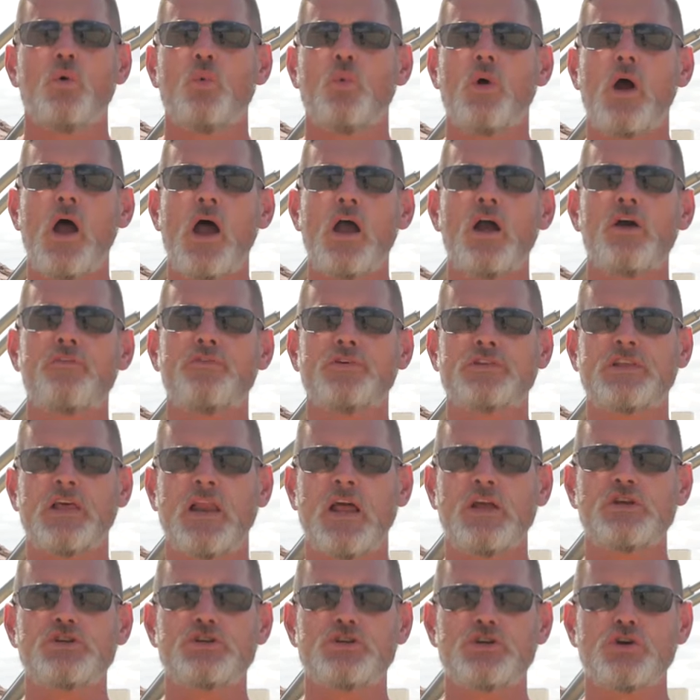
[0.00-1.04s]
We're out here for
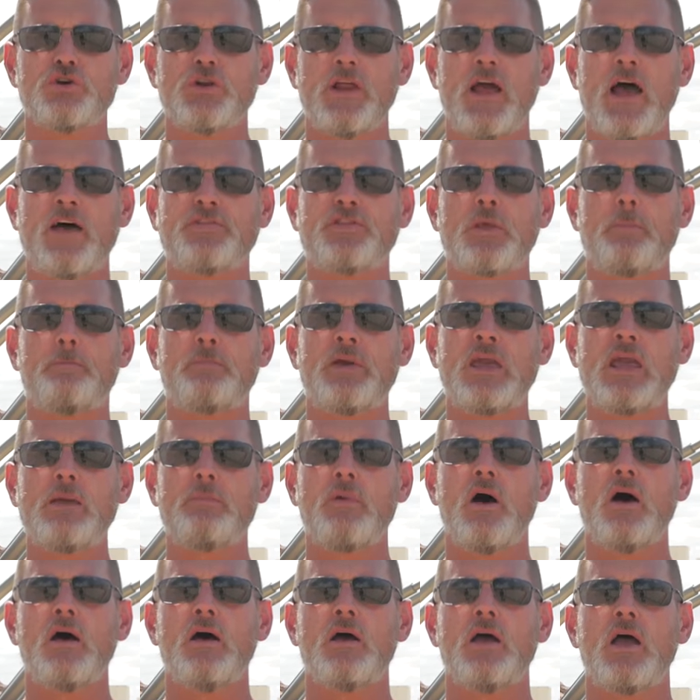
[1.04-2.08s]
today's shoot at the
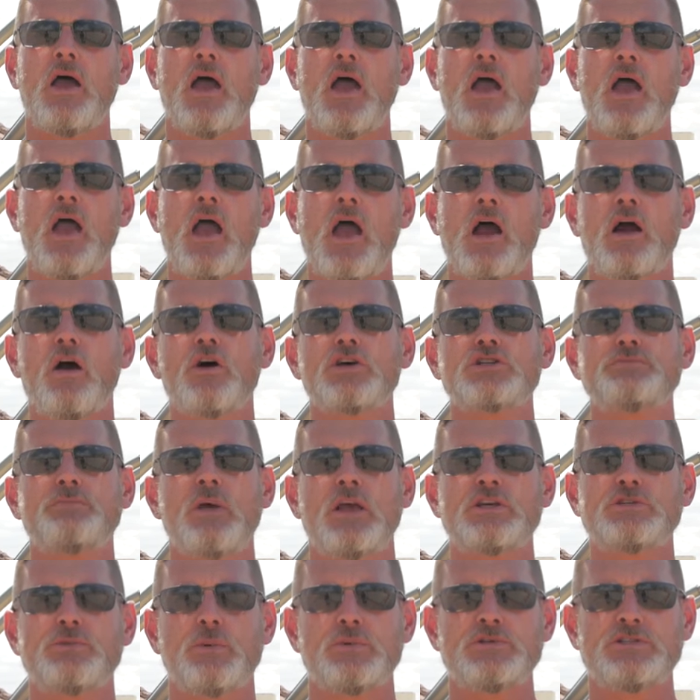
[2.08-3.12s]
Pima
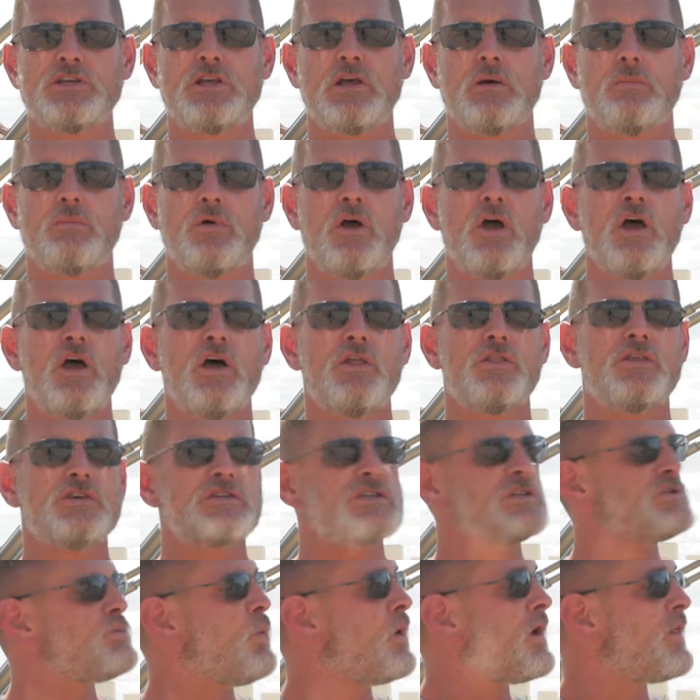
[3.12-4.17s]
Aerospace Museum.
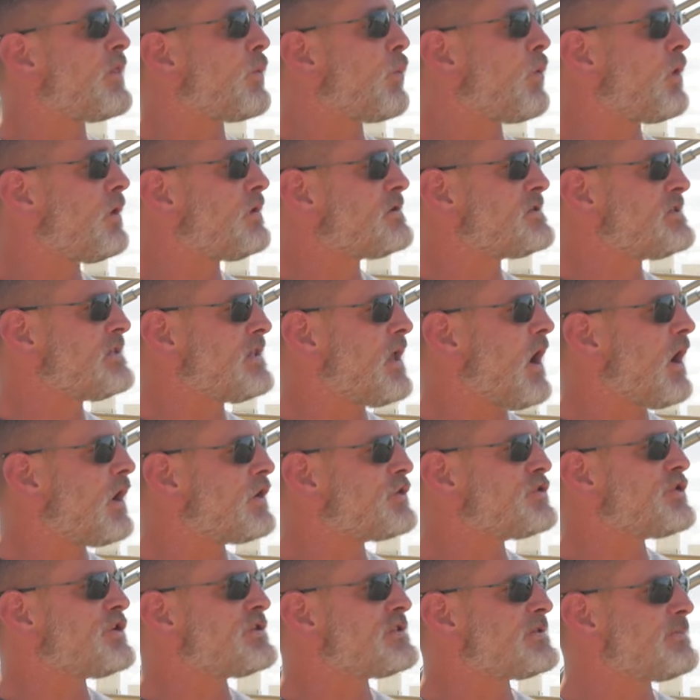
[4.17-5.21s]
This is one of the world's
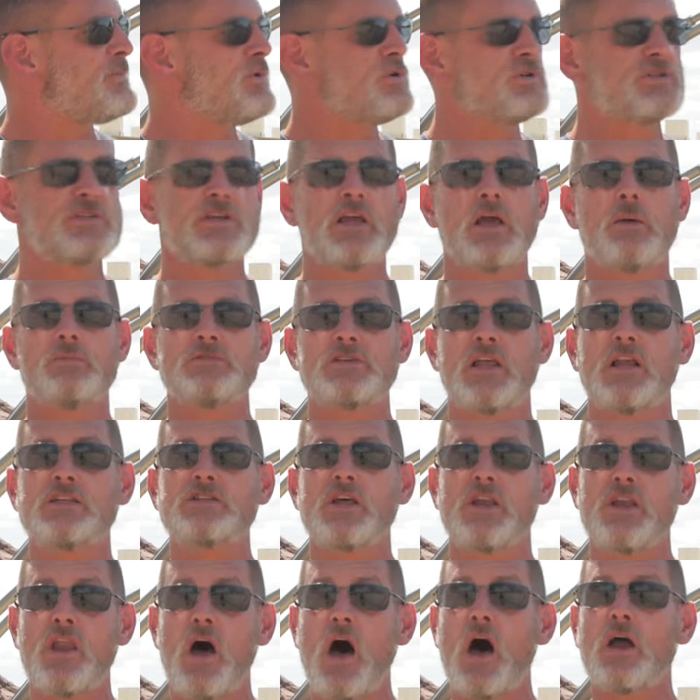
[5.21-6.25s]
largest museums and it's
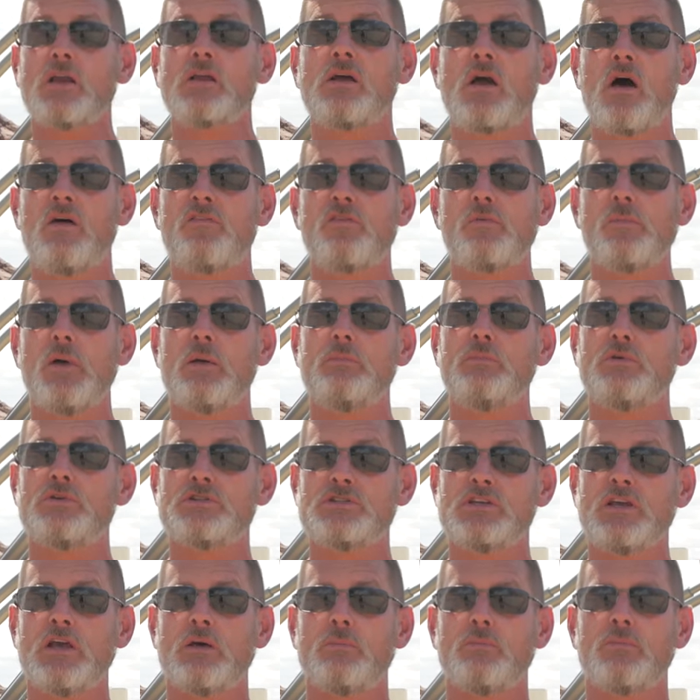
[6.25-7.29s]
a non-government
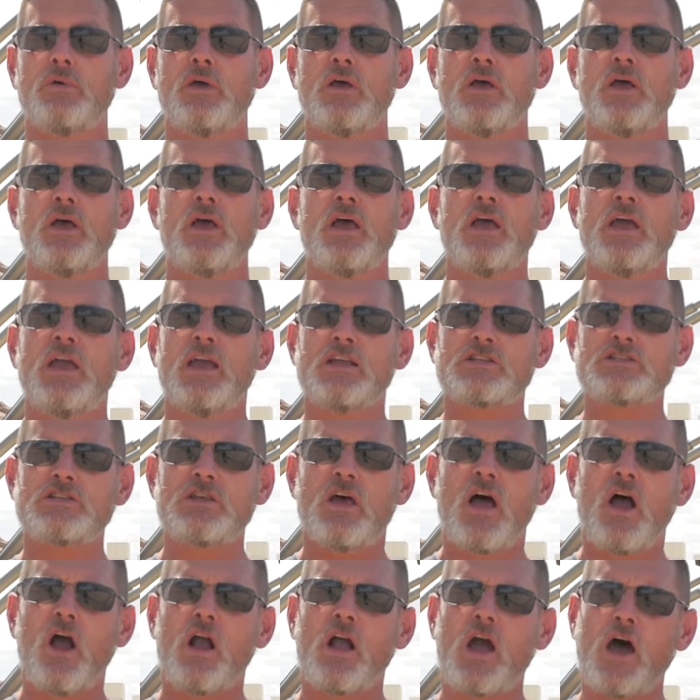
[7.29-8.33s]
museum. It's
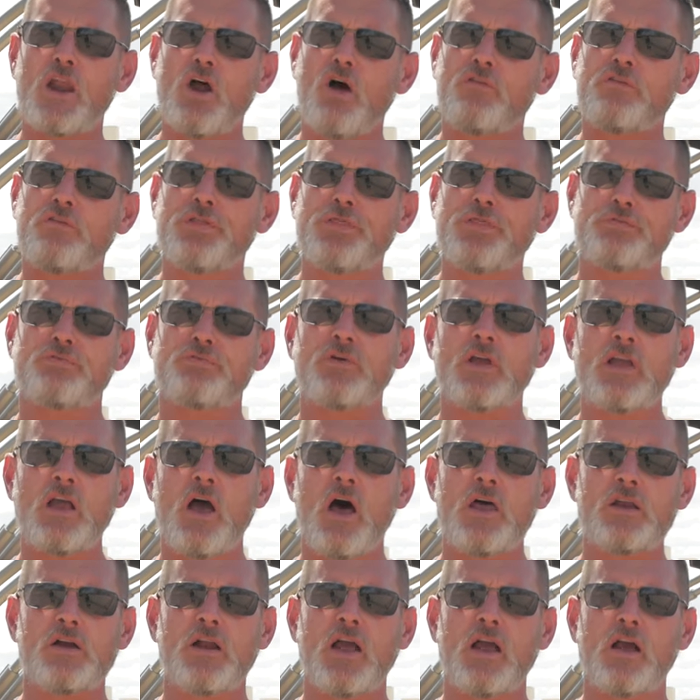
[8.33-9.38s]
got over
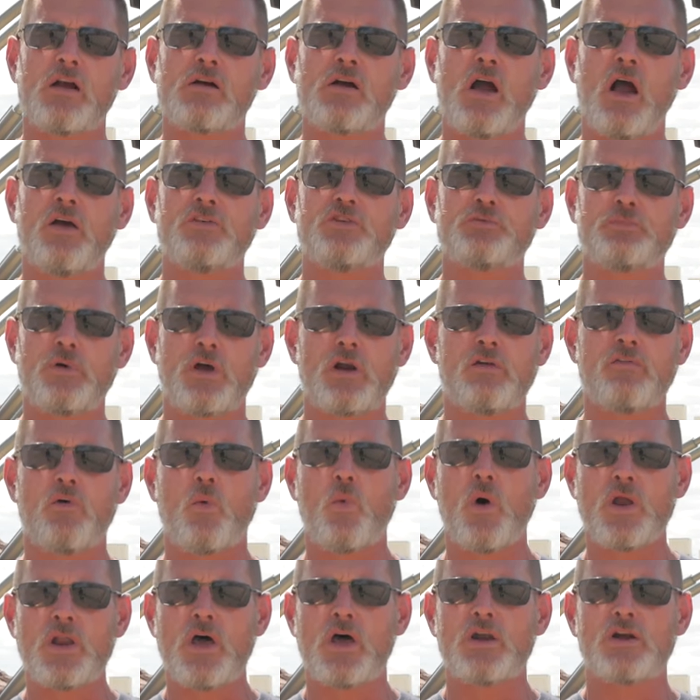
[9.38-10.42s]
300 aircraft spread over
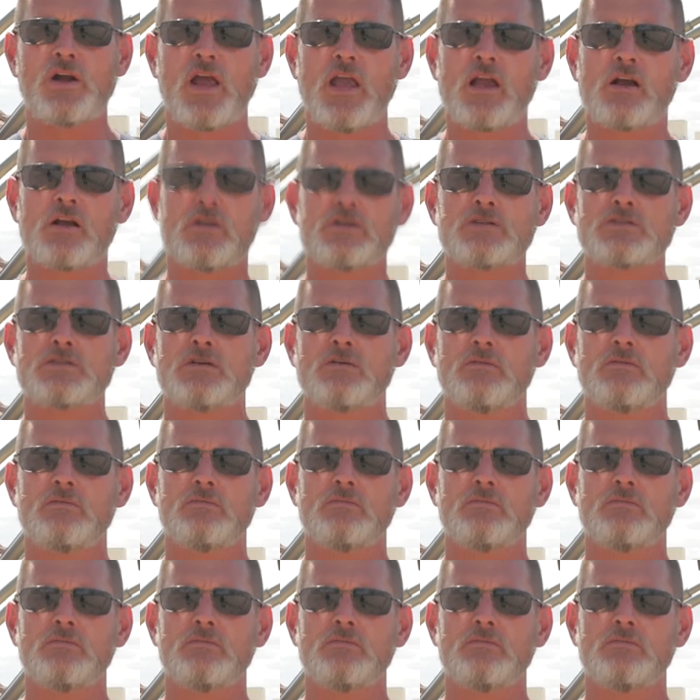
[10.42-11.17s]
100 acres.